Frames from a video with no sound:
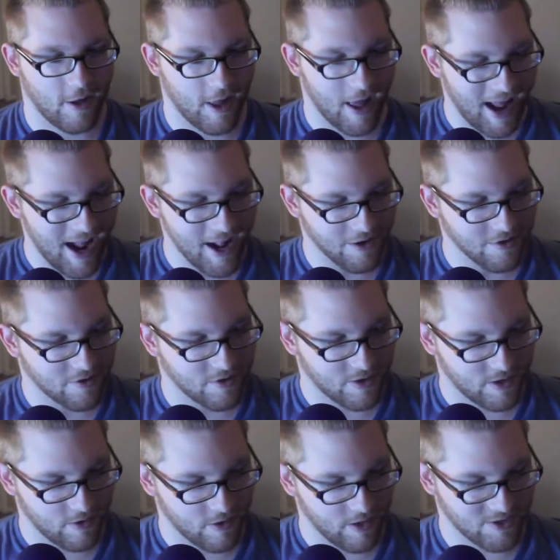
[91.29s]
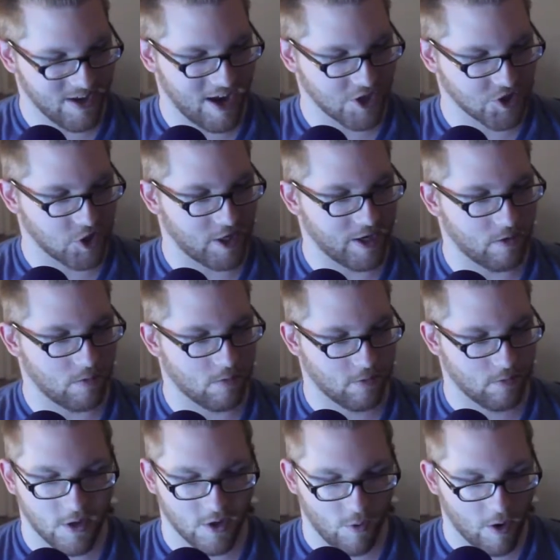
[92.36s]
And it's actually
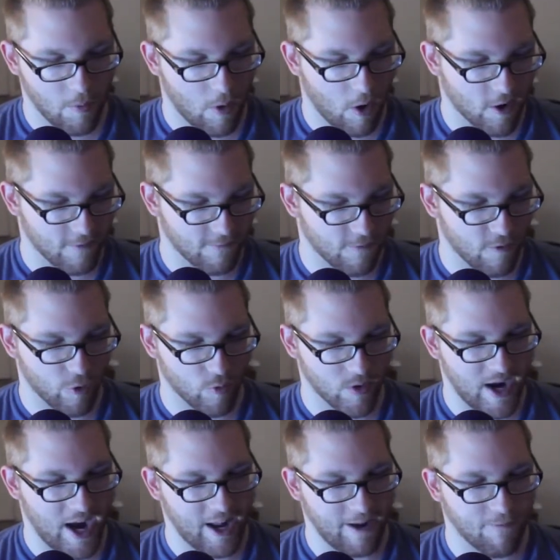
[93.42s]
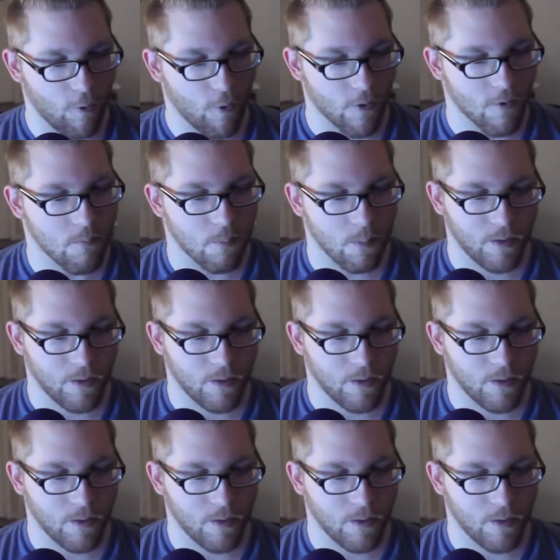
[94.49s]
quite a bargain for $3.84,